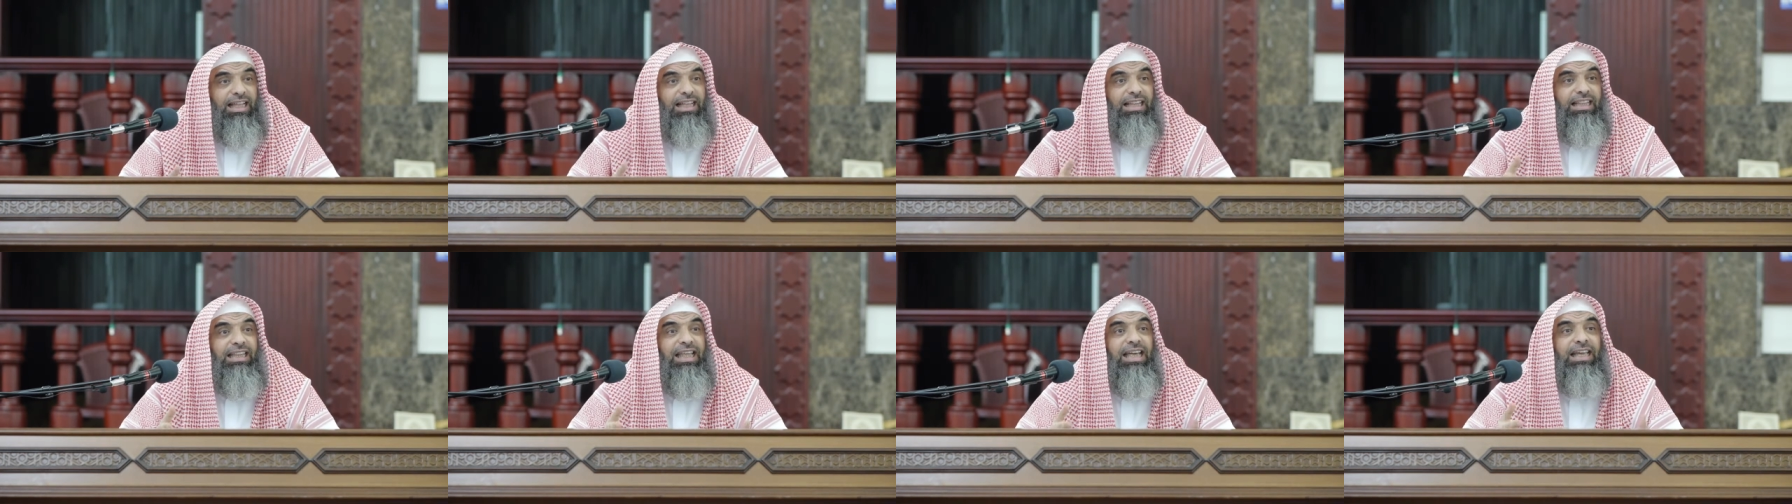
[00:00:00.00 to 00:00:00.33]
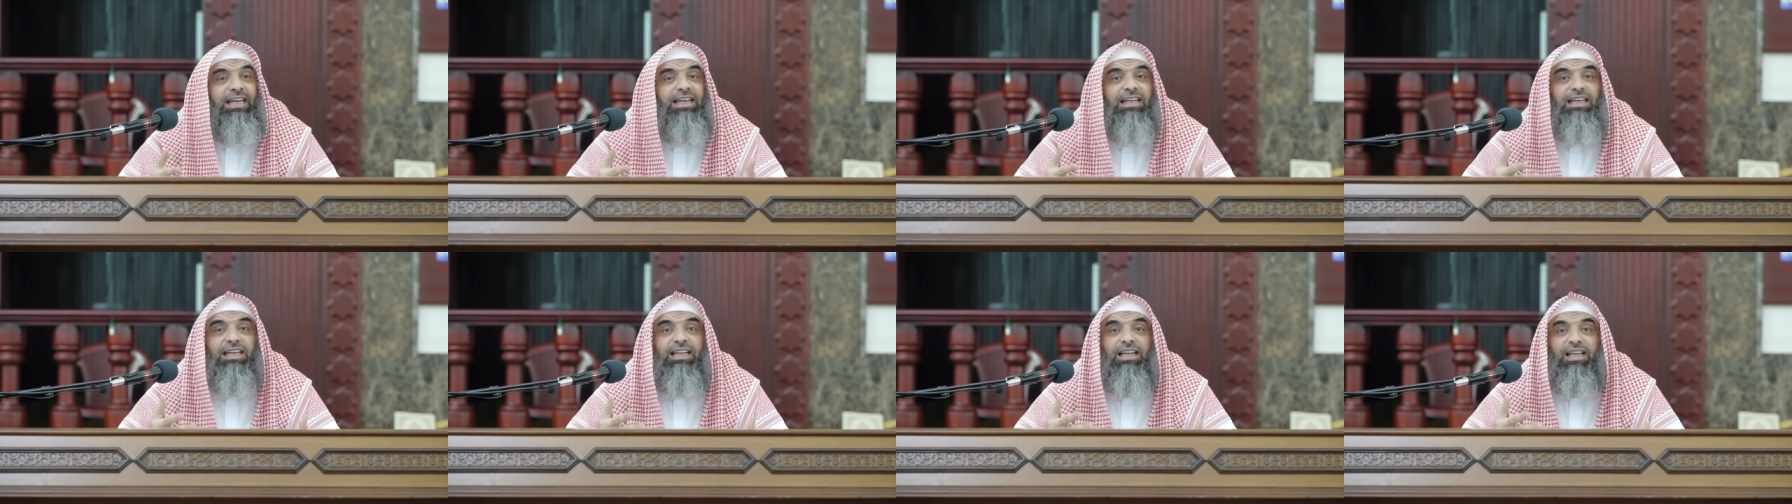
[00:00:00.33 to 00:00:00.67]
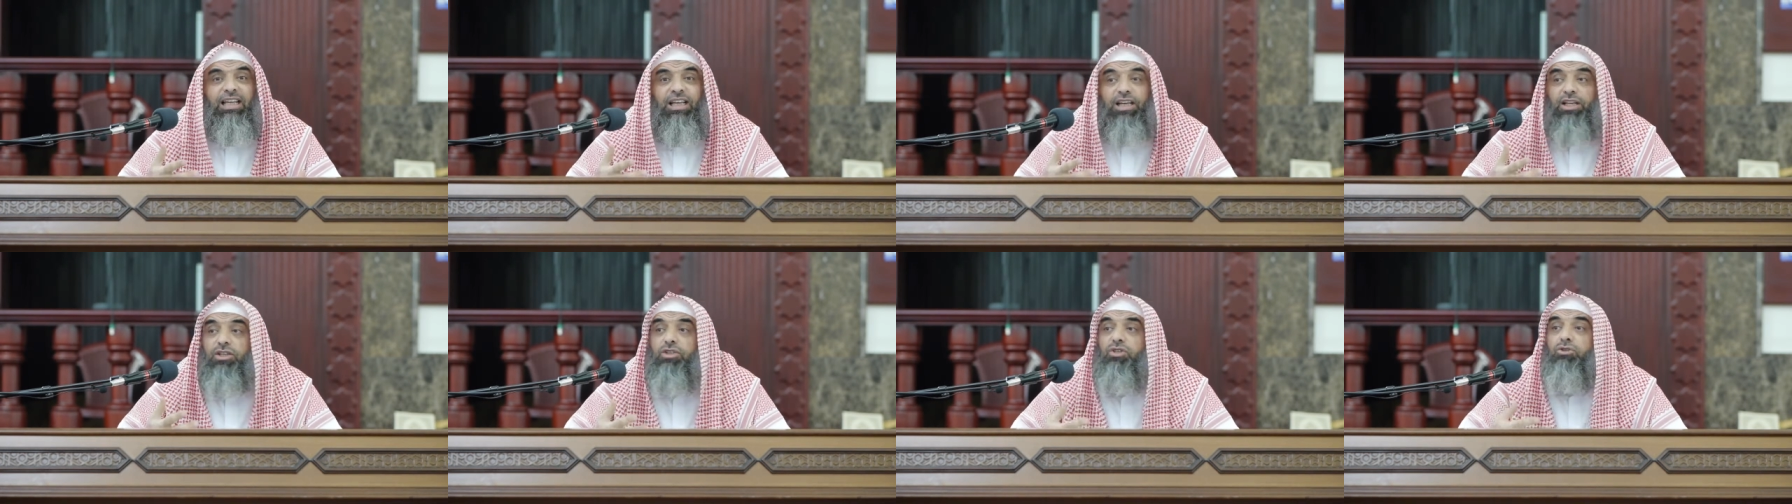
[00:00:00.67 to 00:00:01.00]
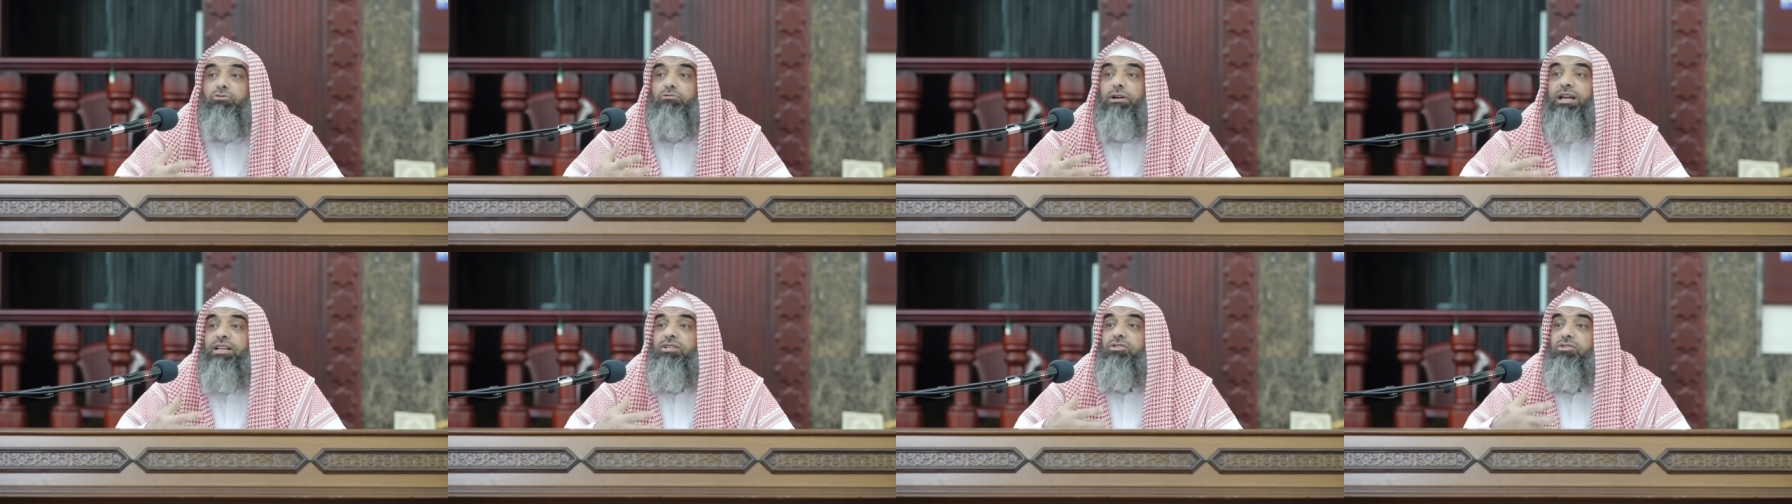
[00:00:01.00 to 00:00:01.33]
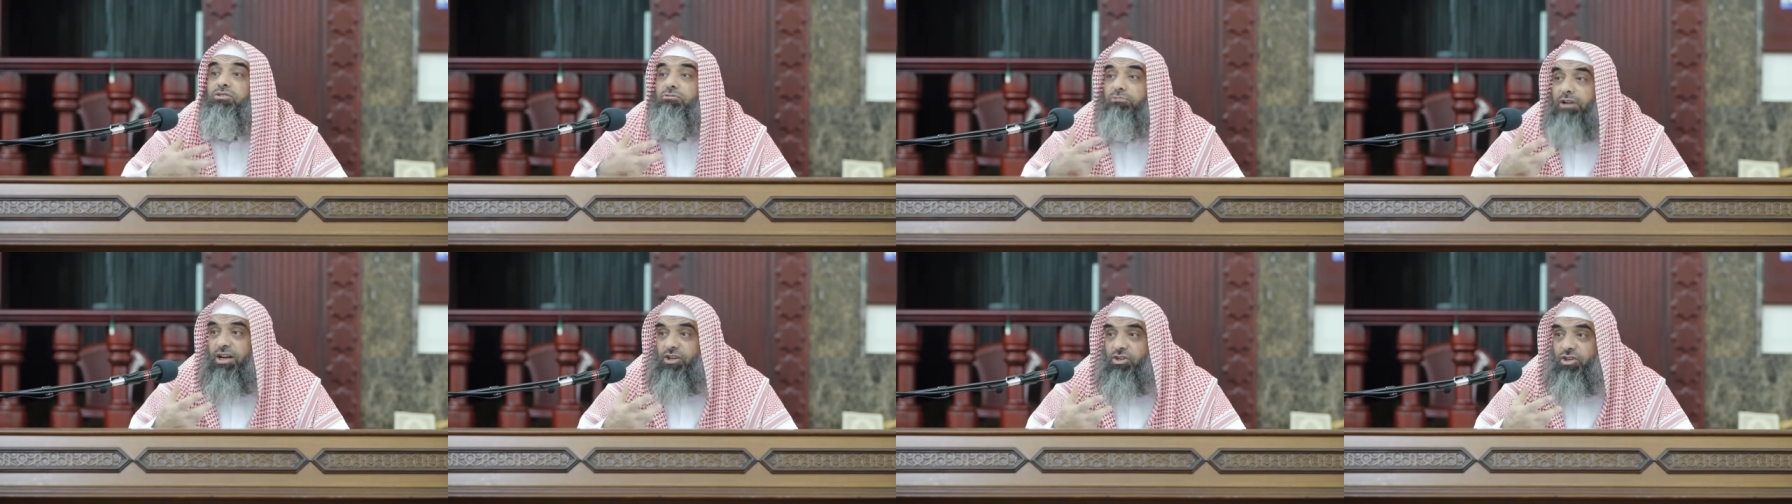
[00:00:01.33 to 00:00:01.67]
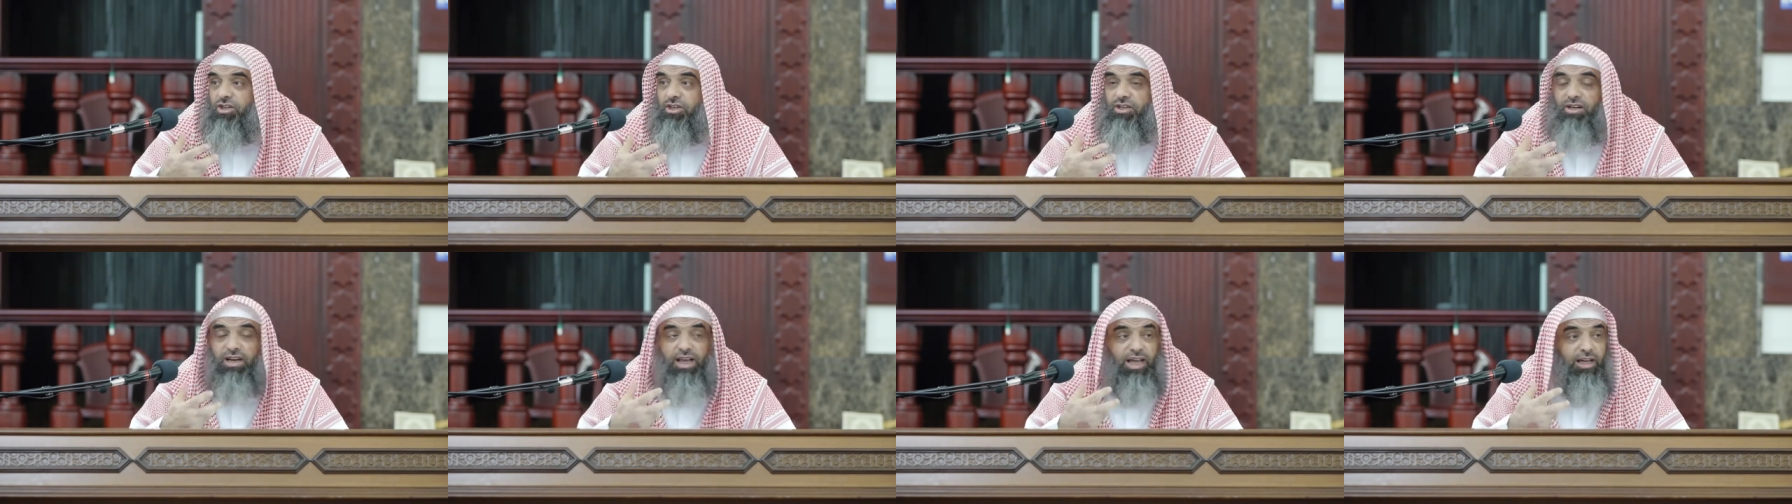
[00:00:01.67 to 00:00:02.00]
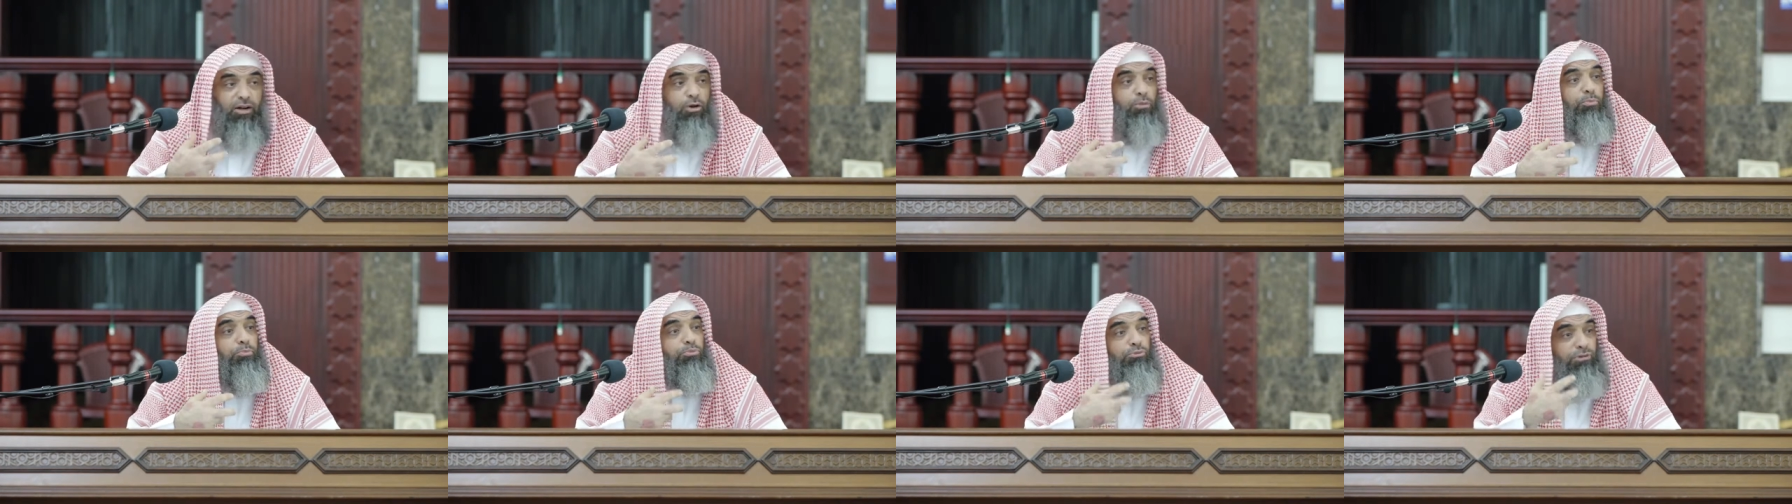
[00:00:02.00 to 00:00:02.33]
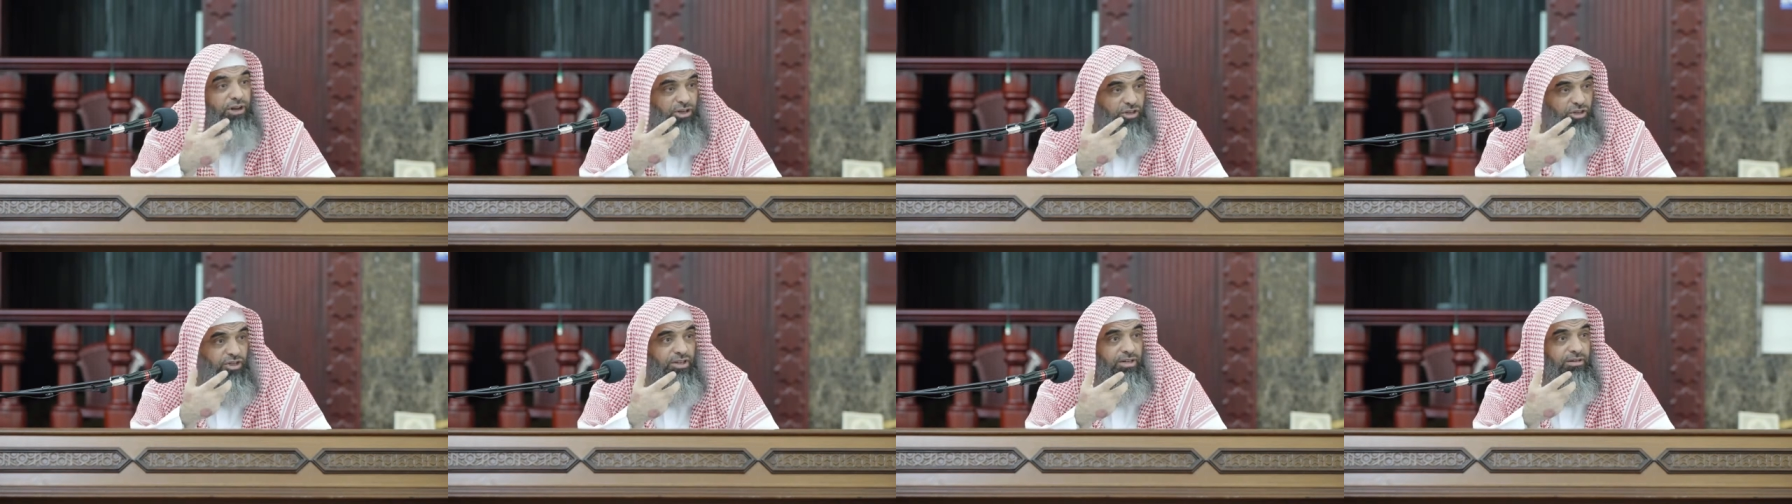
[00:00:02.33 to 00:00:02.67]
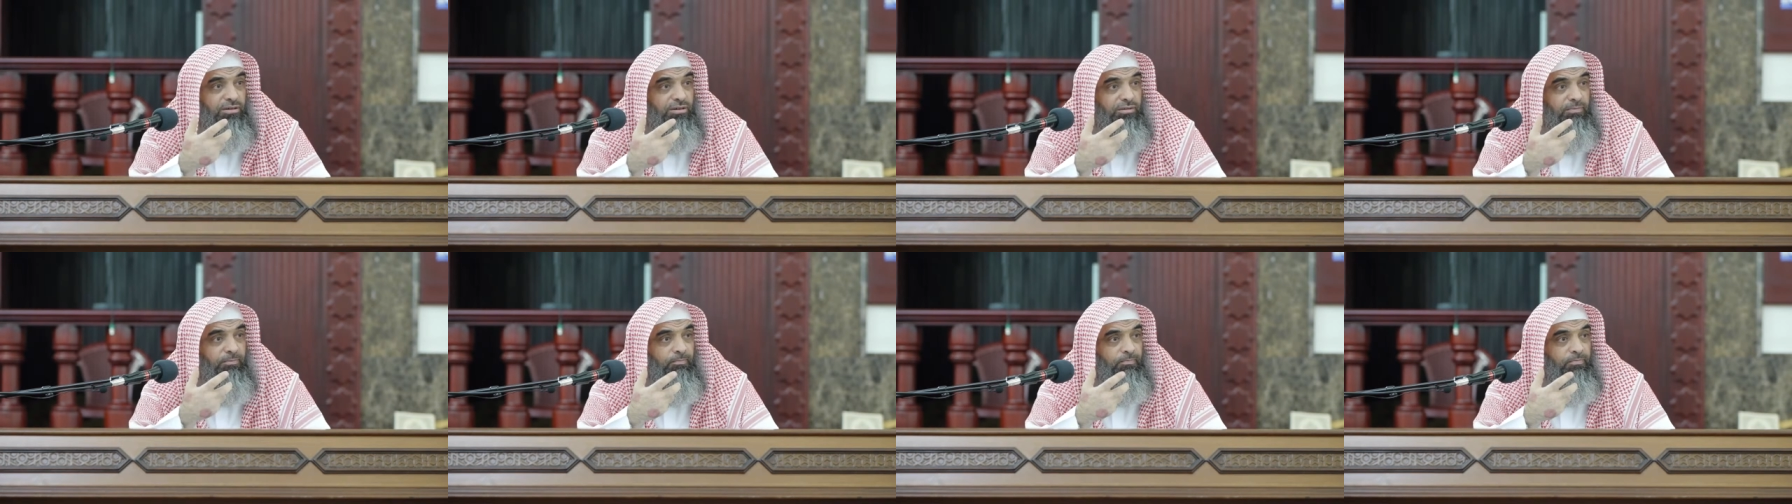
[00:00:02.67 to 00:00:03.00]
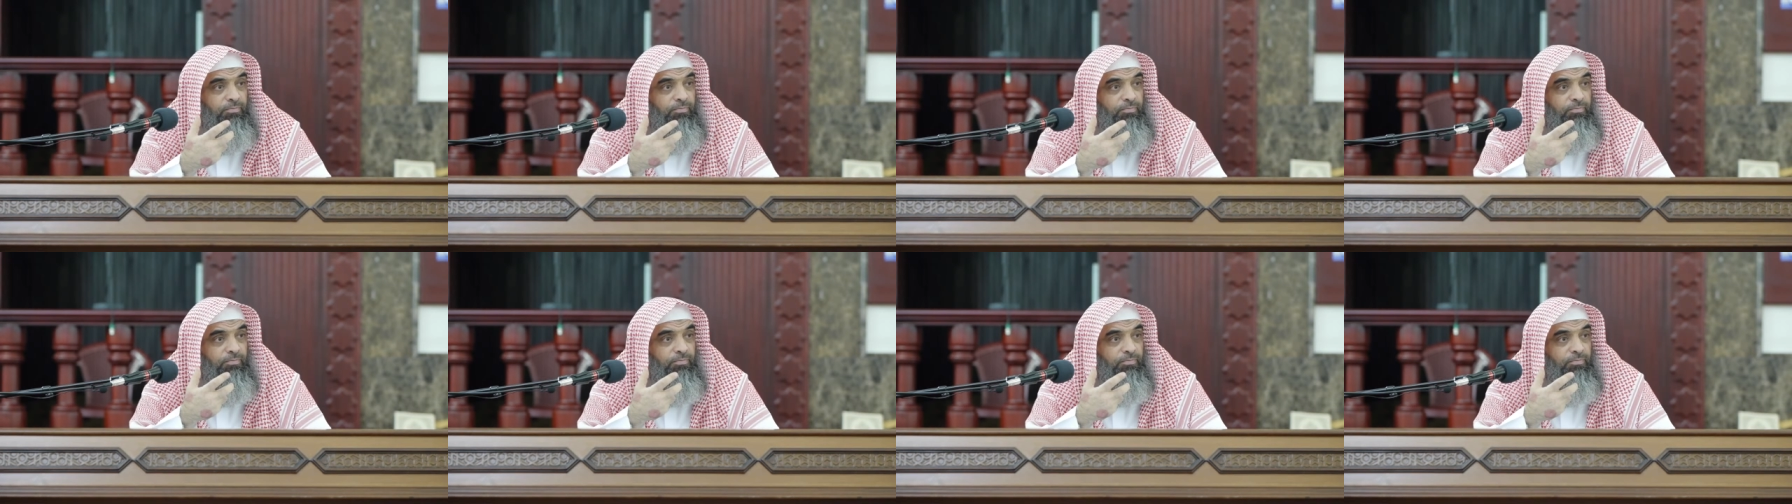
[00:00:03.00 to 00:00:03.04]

then his transgression and oppression